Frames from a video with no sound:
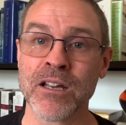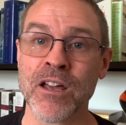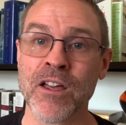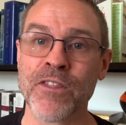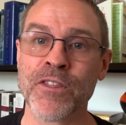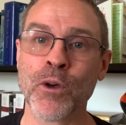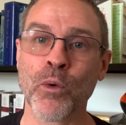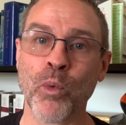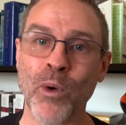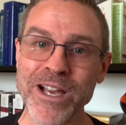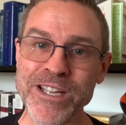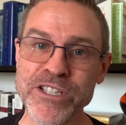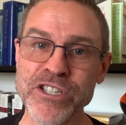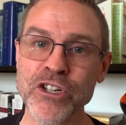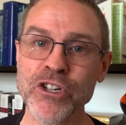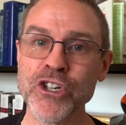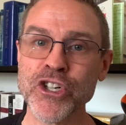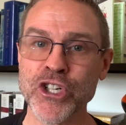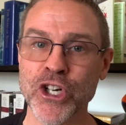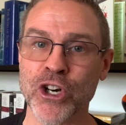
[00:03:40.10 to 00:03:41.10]
The
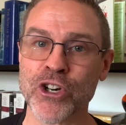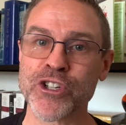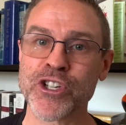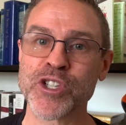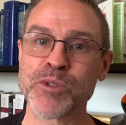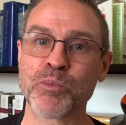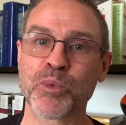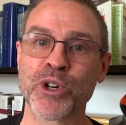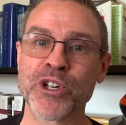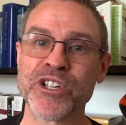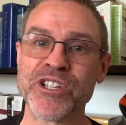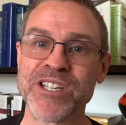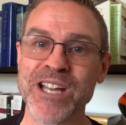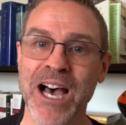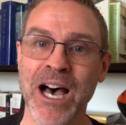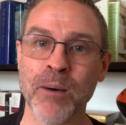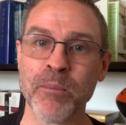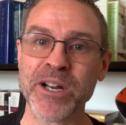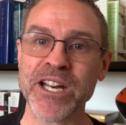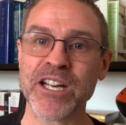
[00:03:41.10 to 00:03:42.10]
Western Church's
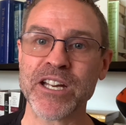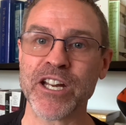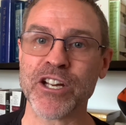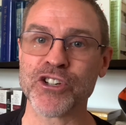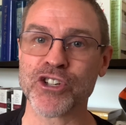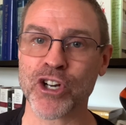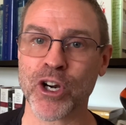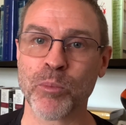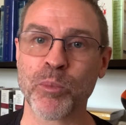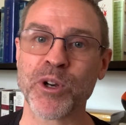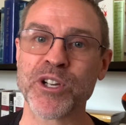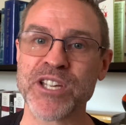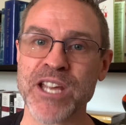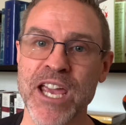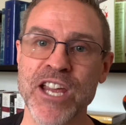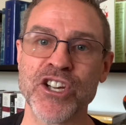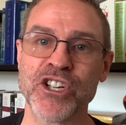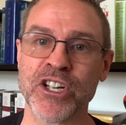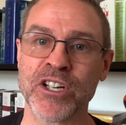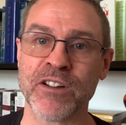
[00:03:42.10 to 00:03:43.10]
predominant
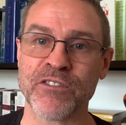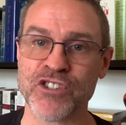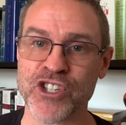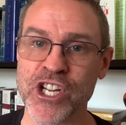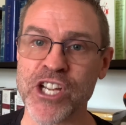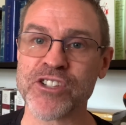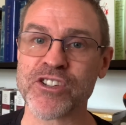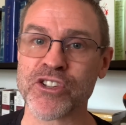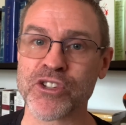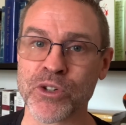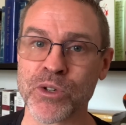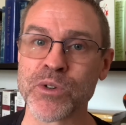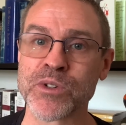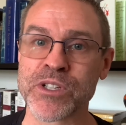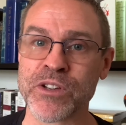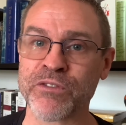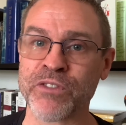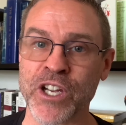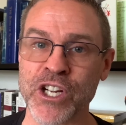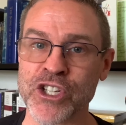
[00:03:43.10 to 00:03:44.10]
interpretation of Jesus'
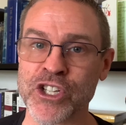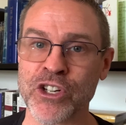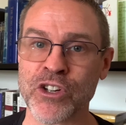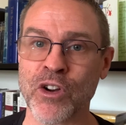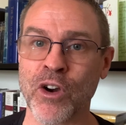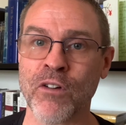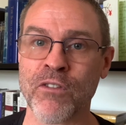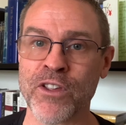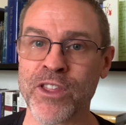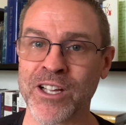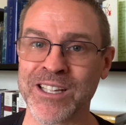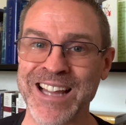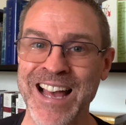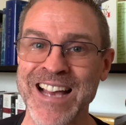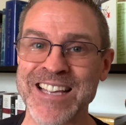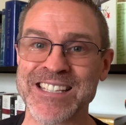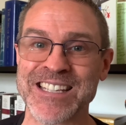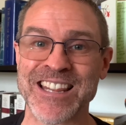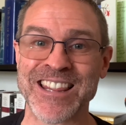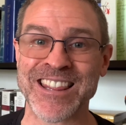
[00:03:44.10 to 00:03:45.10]
crucifixion over the
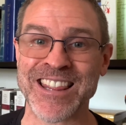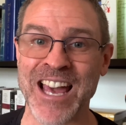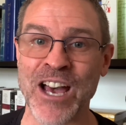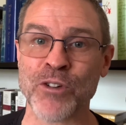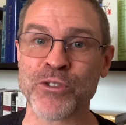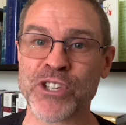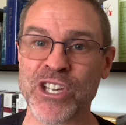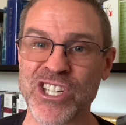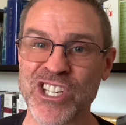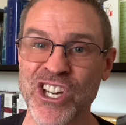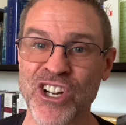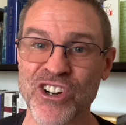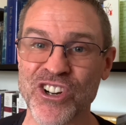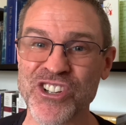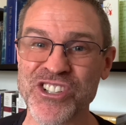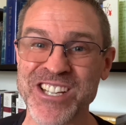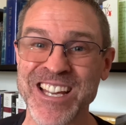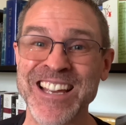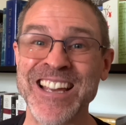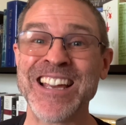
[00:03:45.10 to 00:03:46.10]
last 1,000
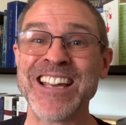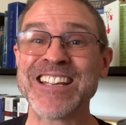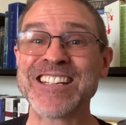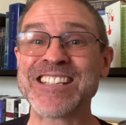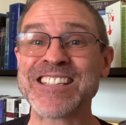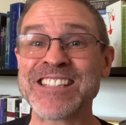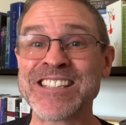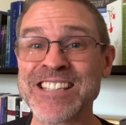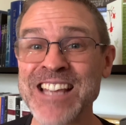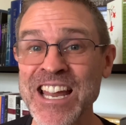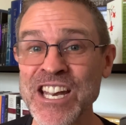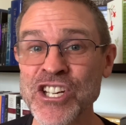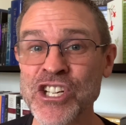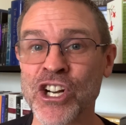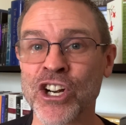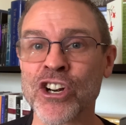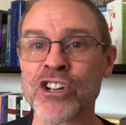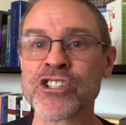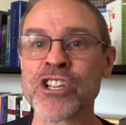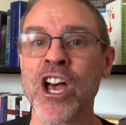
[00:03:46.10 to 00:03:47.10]
years
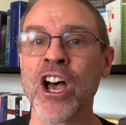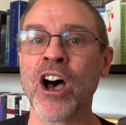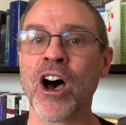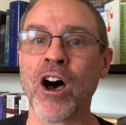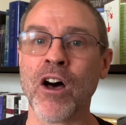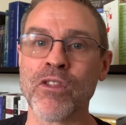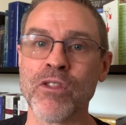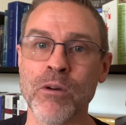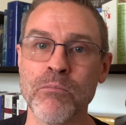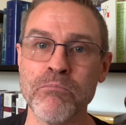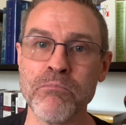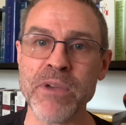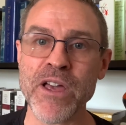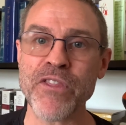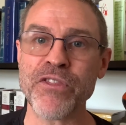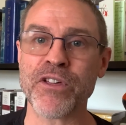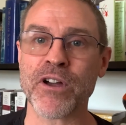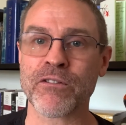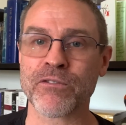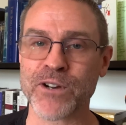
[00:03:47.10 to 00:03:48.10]
centers on the myth
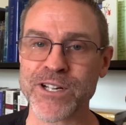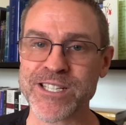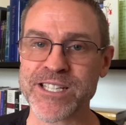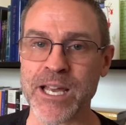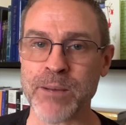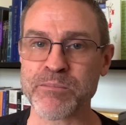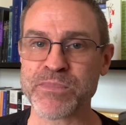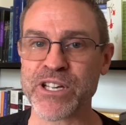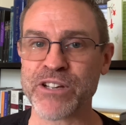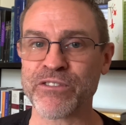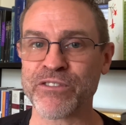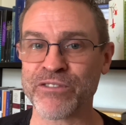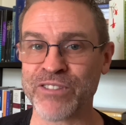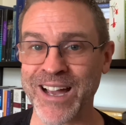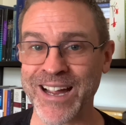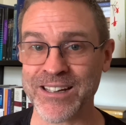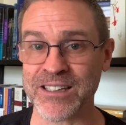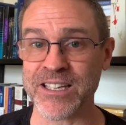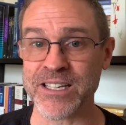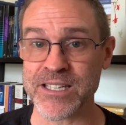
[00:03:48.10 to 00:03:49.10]
of redemptive
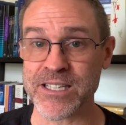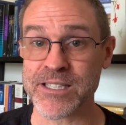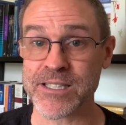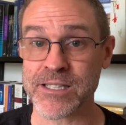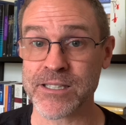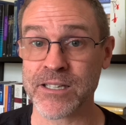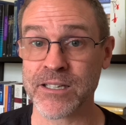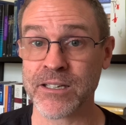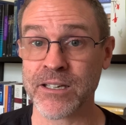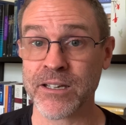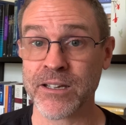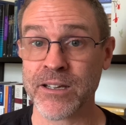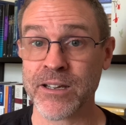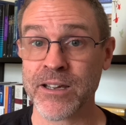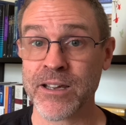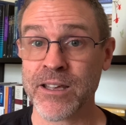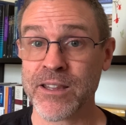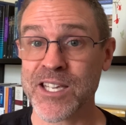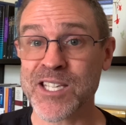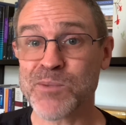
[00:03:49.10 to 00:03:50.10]
violence.
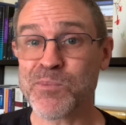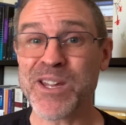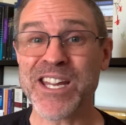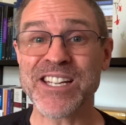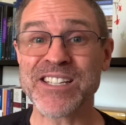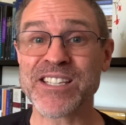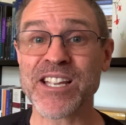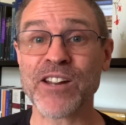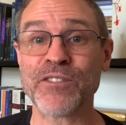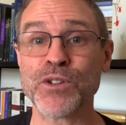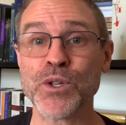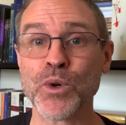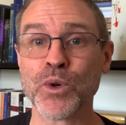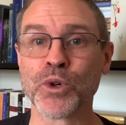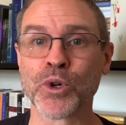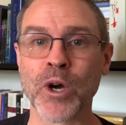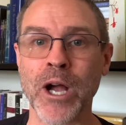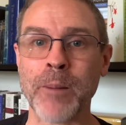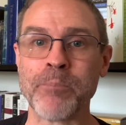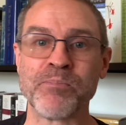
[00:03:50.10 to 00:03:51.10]
This means that if you
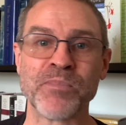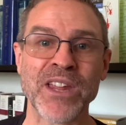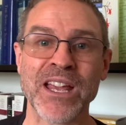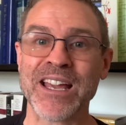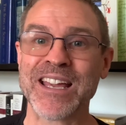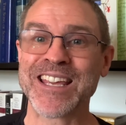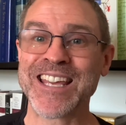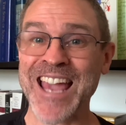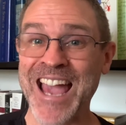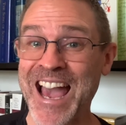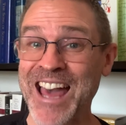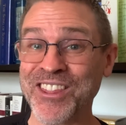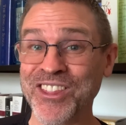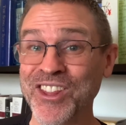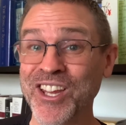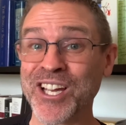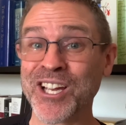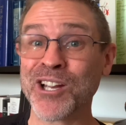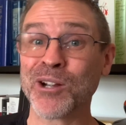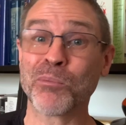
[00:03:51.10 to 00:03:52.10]
grew up
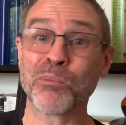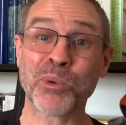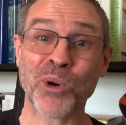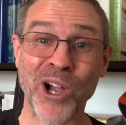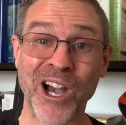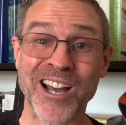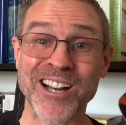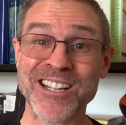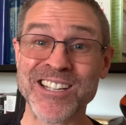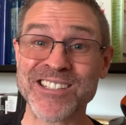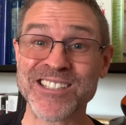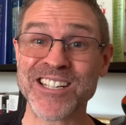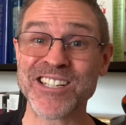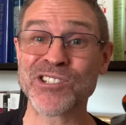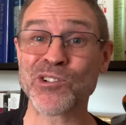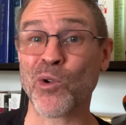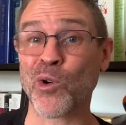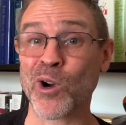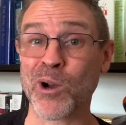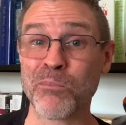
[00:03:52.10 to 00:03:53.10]
Catholic, Protestant,
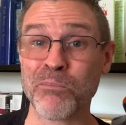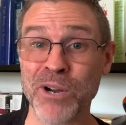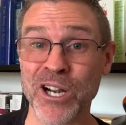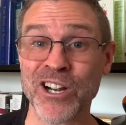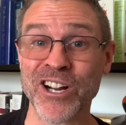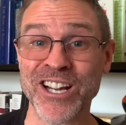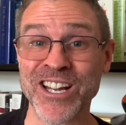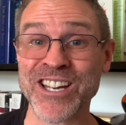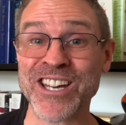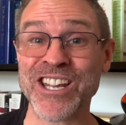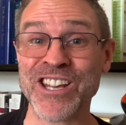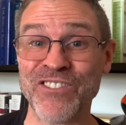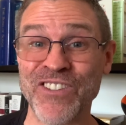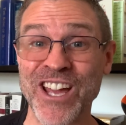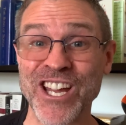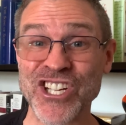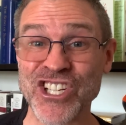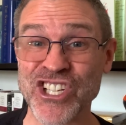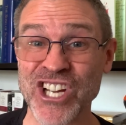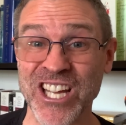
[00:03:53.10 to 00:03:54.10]
or American
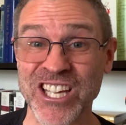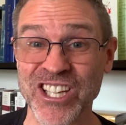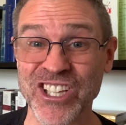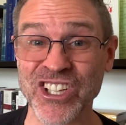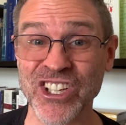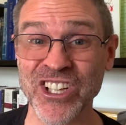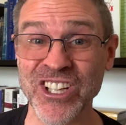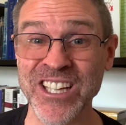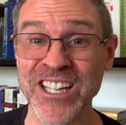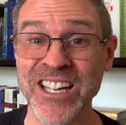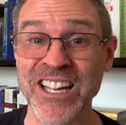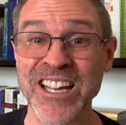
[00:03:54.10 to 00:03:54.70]
evangelical,